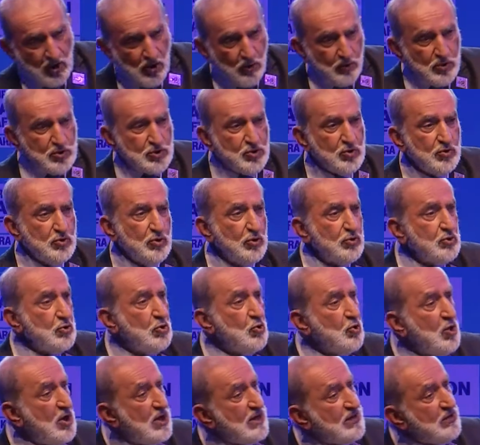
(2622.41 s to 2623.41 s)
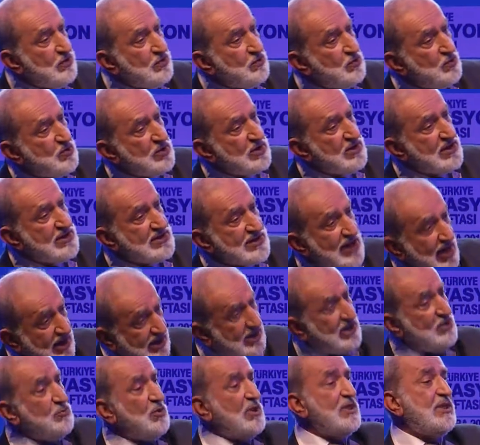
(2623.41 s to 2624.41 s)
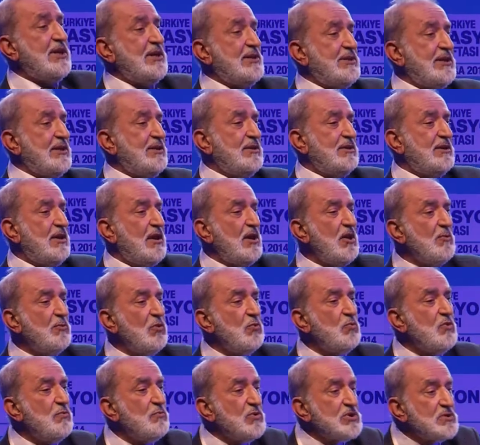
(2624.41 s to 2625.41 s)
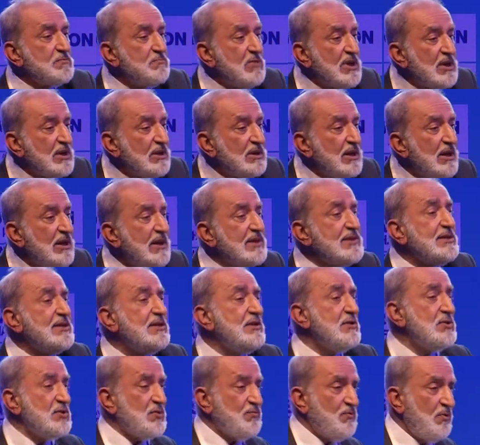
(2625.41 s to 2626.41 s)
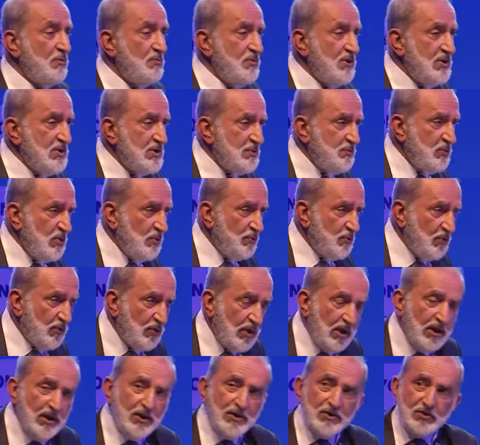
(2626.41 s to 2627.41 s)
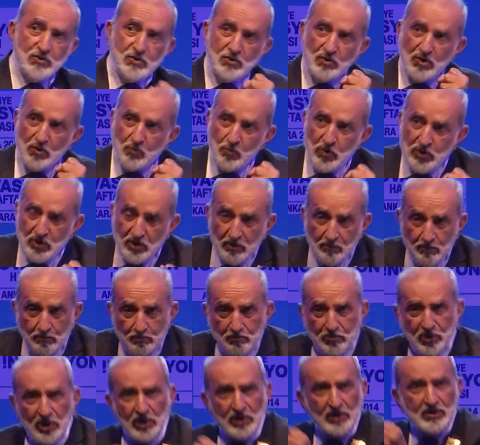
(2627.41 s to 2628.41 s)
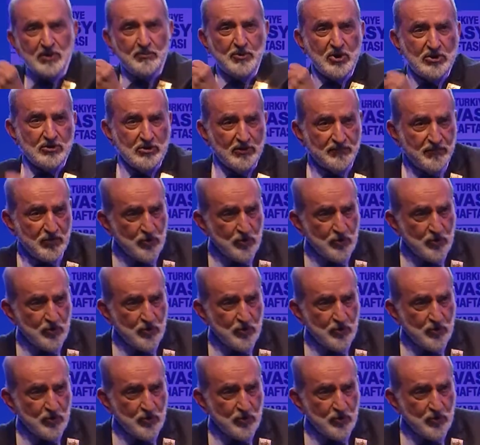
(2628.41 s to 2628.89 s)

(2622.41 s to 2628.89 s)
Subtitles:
We should not go and do exactly what they did, but we must make lessons from these people so that we can build a better